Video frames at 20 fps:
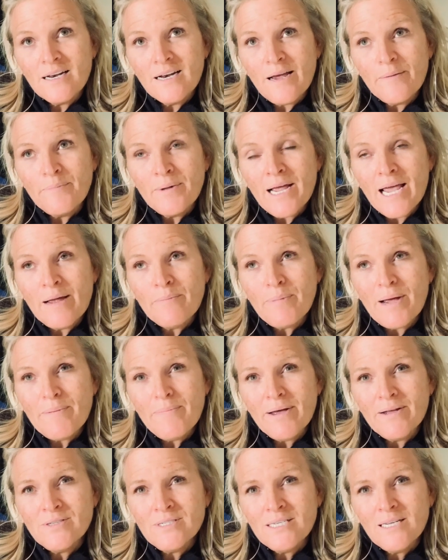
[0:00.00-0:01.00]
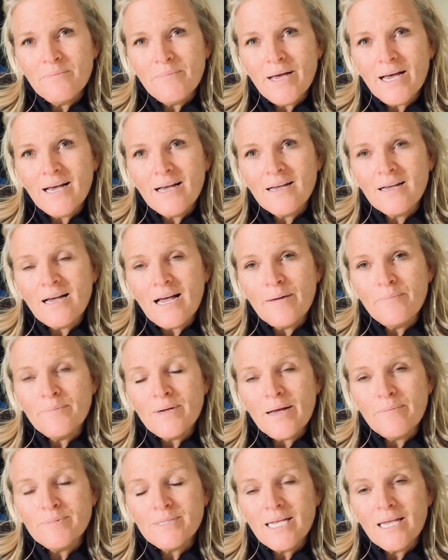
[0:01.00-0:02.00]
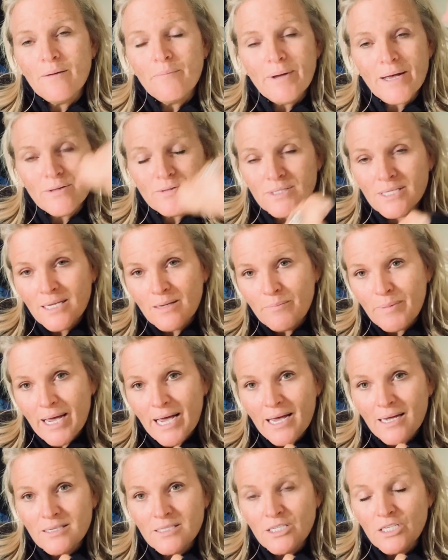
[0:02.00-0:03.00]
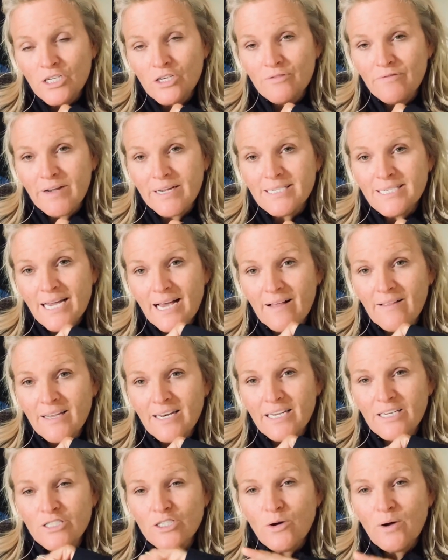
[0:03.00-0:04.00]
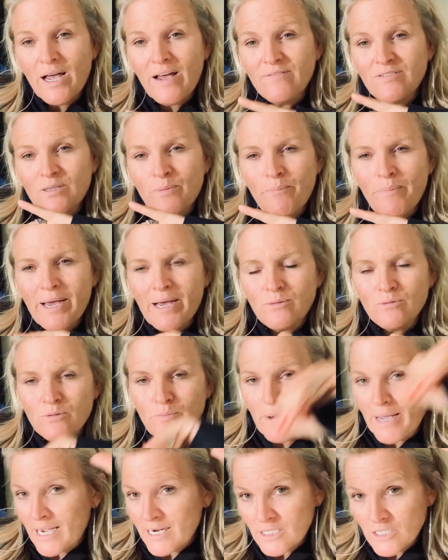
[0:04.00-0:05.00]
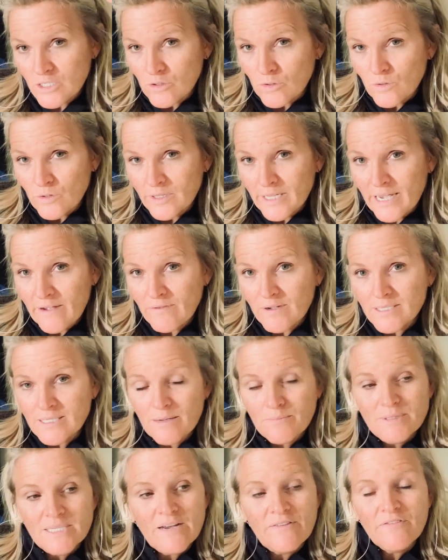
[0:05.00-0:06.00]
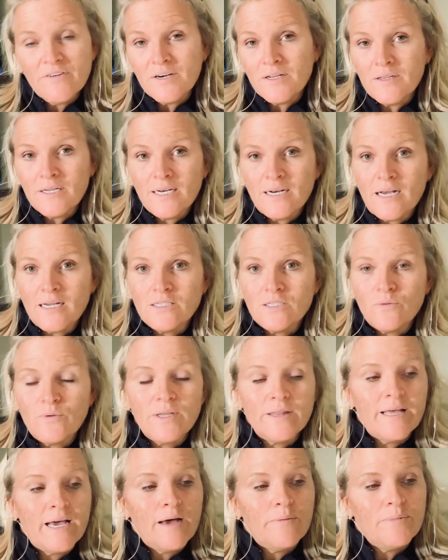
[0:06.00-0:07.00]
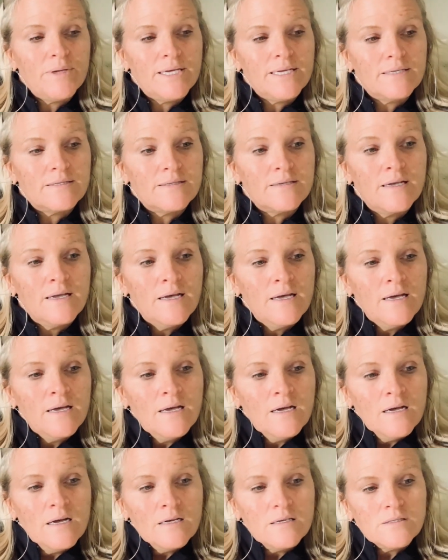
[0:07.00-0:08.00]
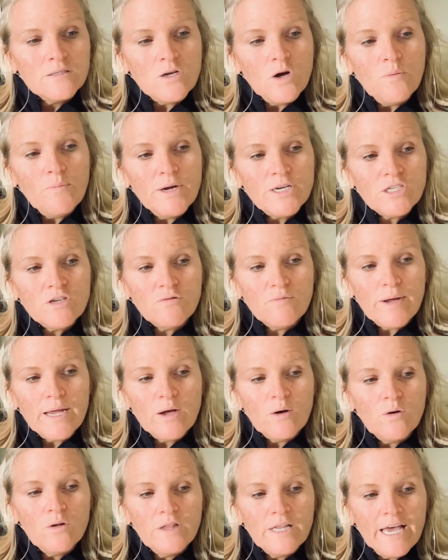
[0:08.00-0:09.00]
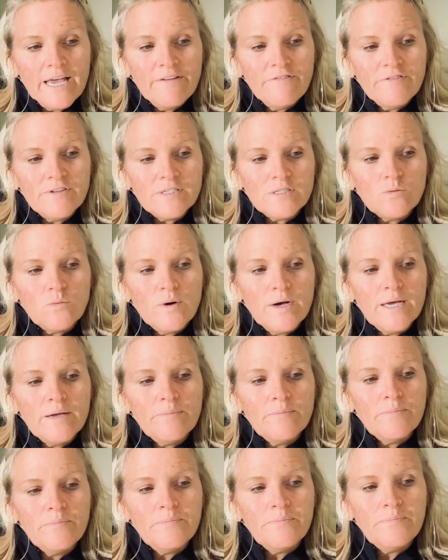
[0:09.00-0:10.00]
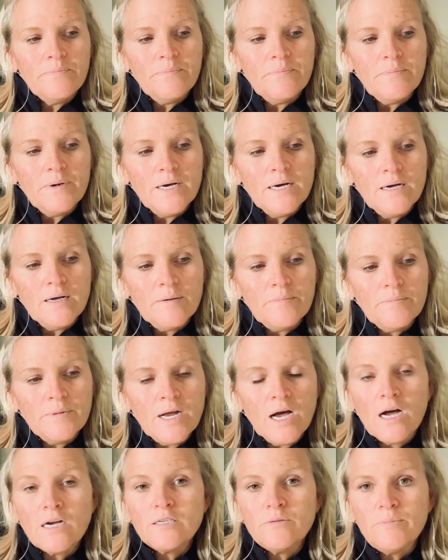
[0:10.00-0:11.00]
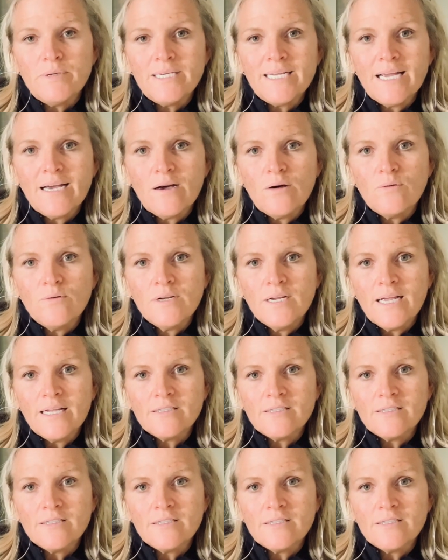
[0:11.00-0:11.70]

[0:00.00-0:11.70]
And I'm, and by bouncing back, I'm, I'm saying bouncing back to your vitality. You don't have to bounce back to your old life. Cause I'm definitely not doing that because so much of my old life is what um, knocked me down.